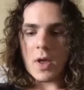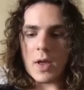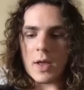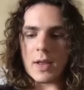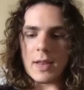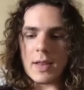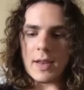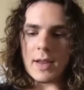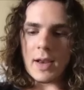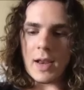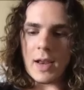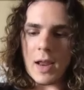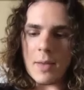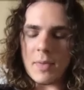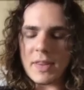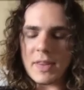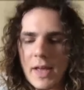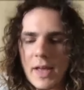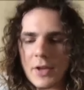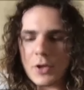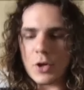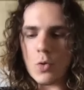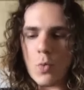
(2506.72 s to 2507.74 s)
uh, let me
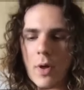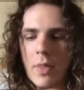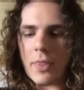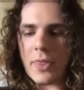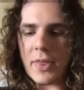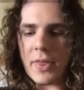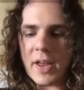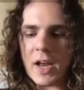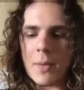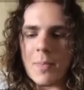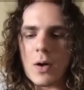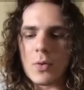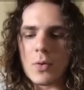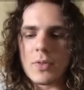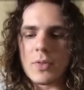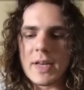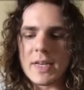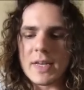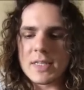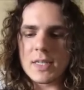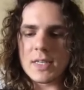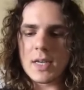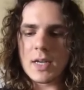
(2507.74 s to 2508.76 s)
tell you one thing about
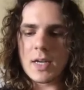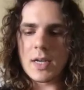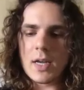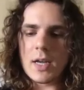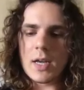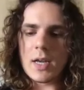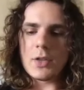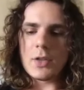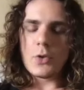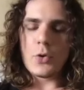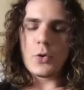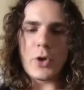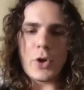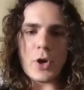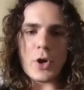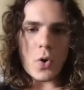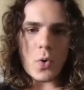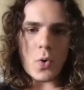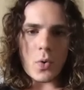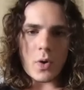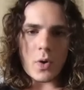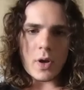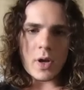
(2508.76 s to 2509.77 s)
this do you
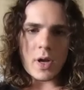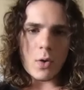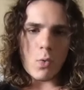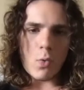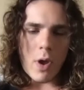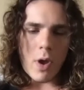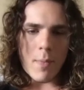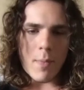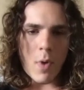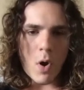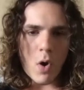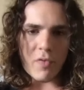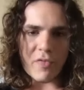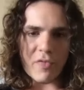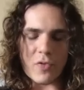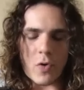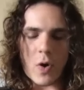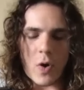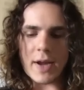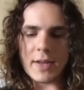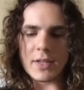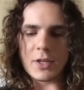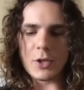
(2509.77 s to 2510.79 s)
know uh, wim hof
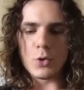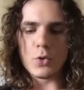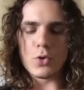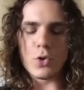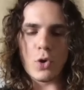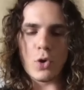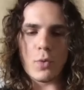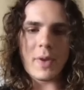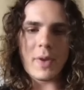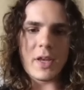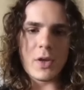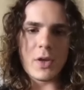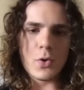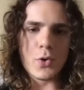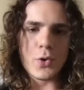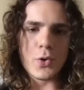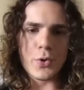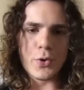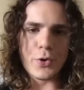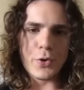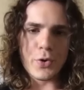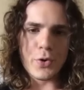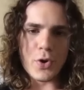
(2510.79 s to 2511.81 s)
right you told me
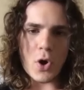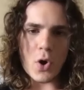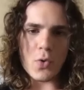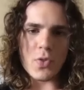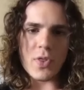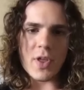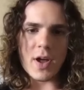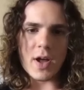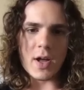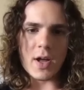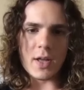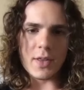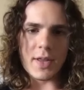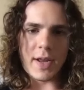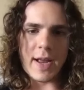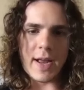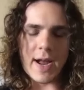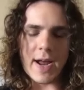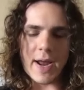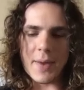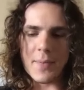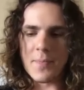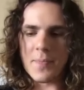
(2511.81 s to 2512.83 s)
you you know the the
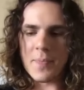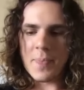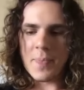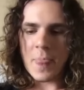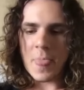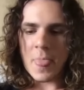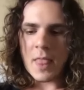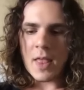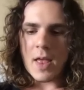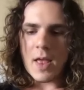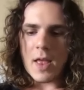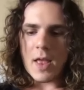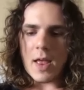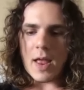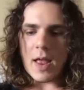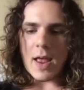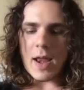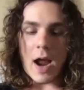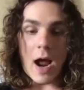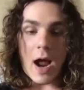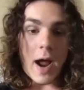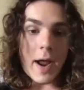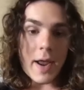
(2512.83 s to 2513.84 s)
guy
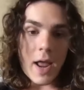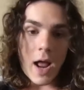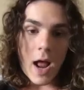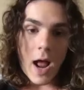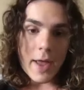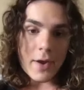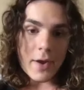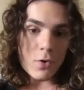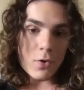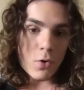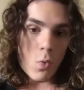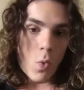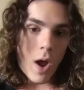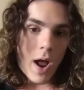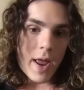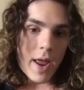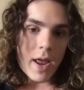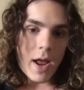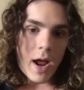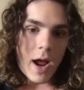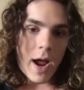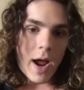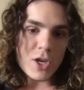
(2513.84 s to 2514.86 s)
and i i yeah. don't
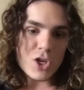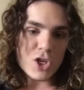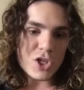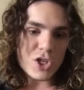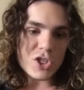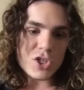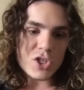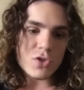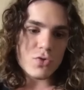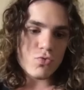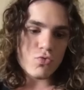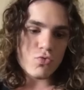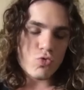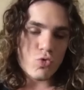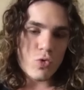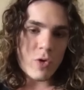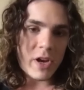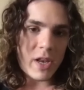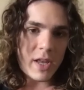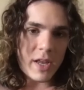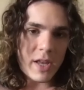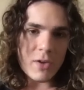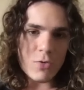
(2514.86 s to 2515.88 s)
I, I just
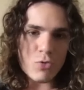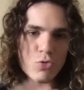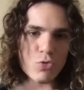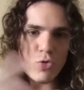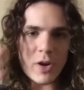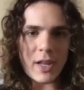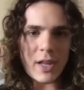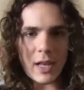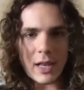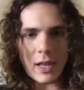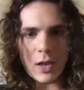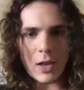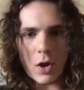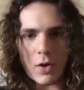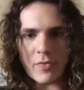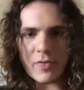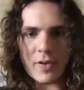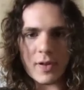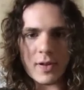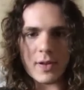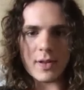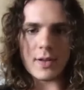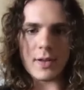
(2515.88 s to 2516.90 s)
really really love
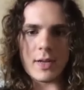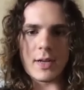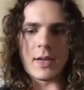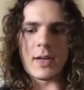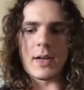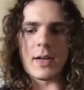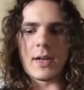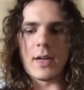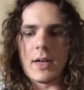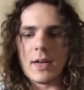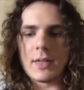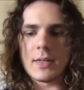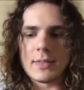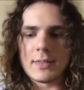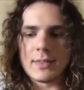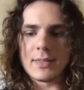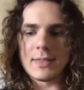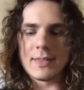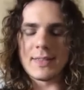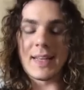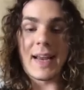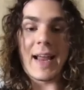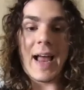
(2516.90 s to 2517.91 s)
uh,
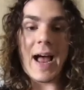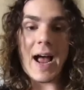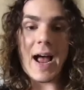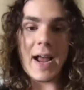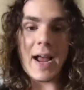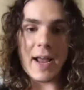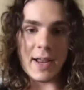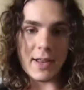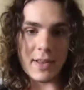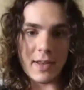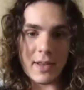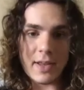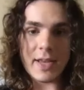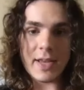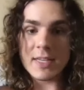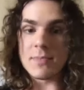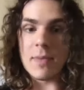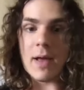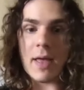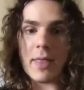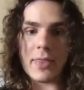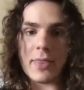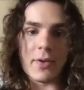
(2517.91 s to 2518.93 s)
the guy and his
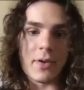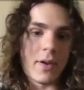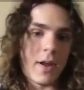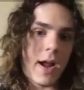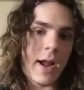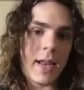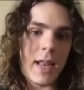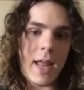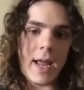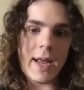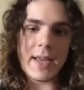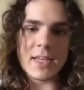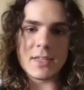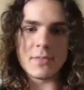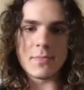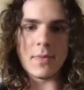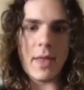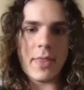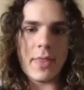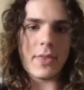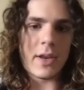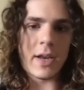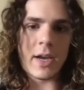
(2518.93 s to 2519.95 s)
method i like his
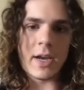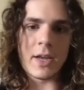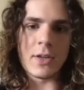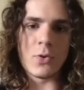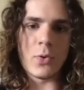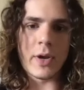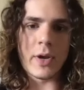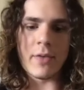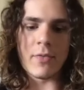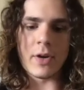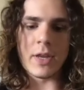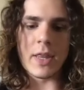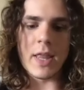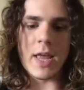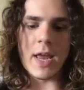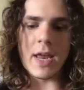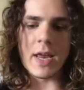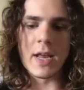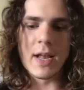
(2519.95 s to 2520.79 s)
method and i do it every day